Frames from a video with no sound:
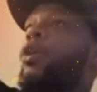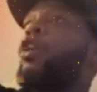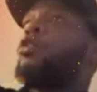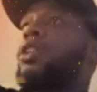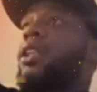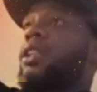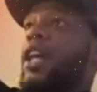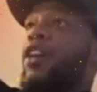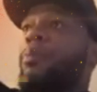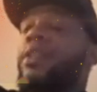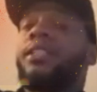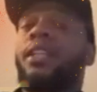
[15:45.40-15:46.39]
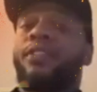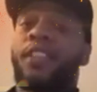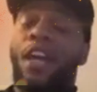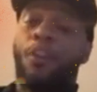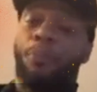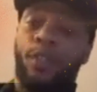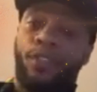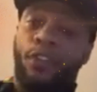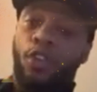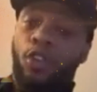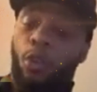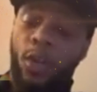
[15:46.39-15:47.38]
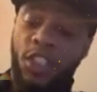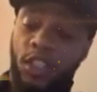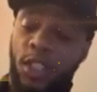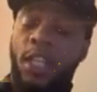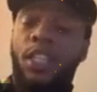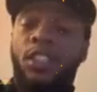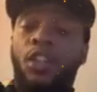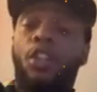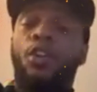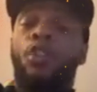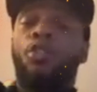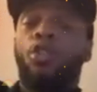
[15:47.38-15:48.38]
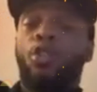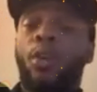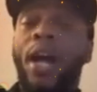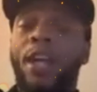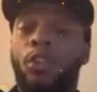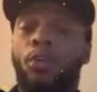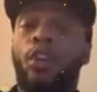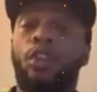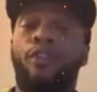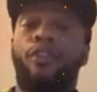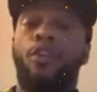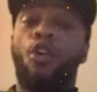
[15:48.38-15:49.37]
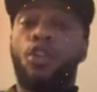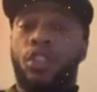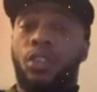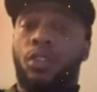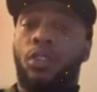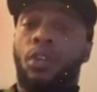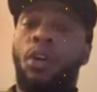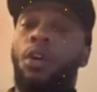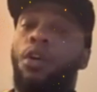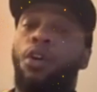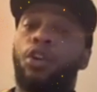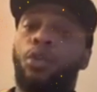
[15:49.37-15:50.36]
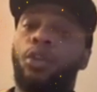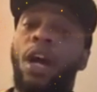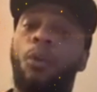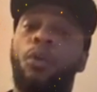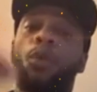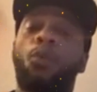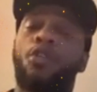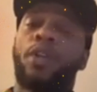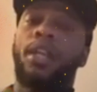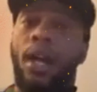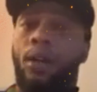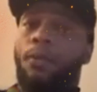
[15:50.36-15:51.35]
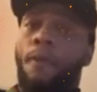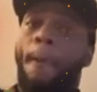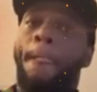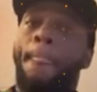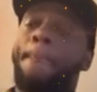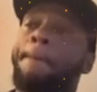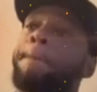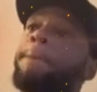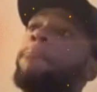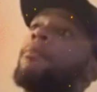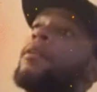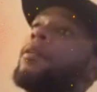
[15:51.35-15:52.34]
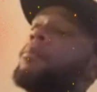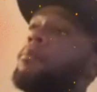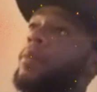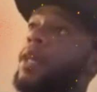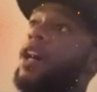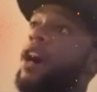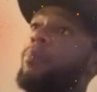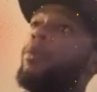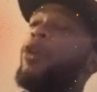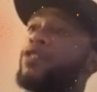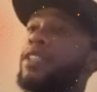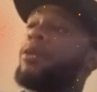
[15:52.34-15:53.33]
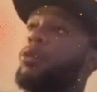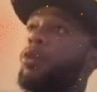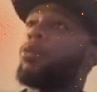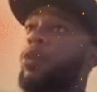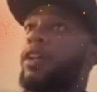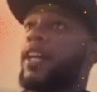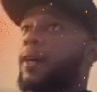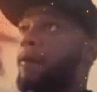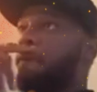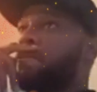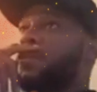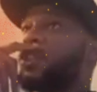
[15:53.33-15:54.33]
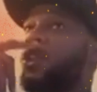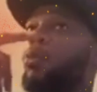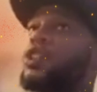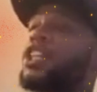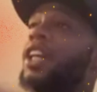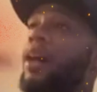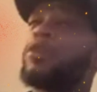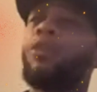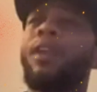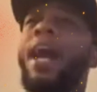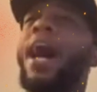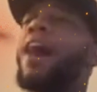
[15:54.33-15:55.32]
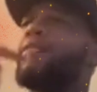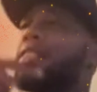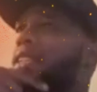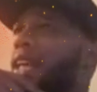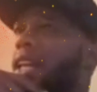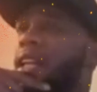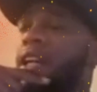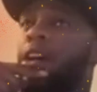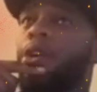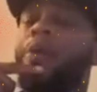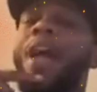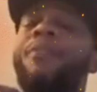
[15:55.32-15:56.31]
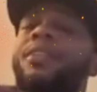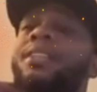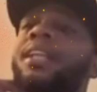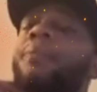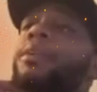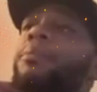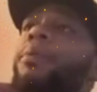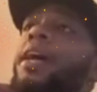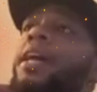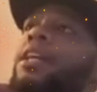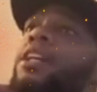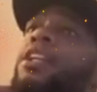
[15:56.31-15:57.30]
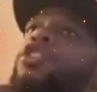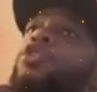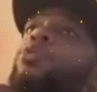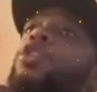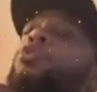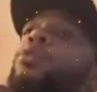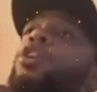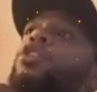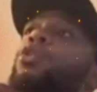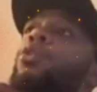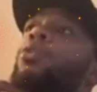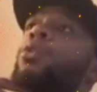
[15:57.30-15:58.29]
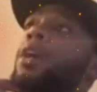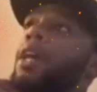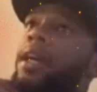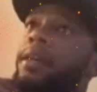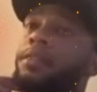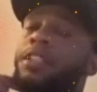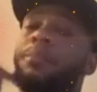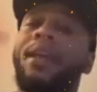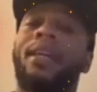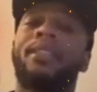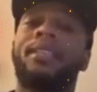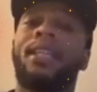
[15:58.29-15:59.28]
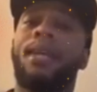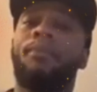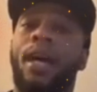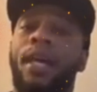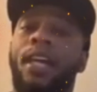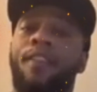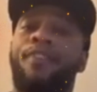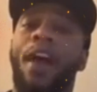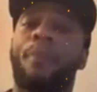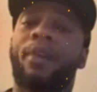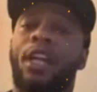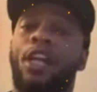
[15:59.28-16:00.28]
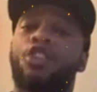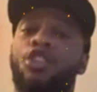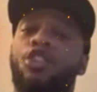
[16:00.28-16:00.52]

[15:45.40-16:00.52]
We go to the therapist. The therapist's first question is, do you guys want a divorce or do y'all want to work it out? Me and her both said we want to work it out. So when she comes on live and say, we haven't slept in the bed since 2022, and to make it seem like and fabricate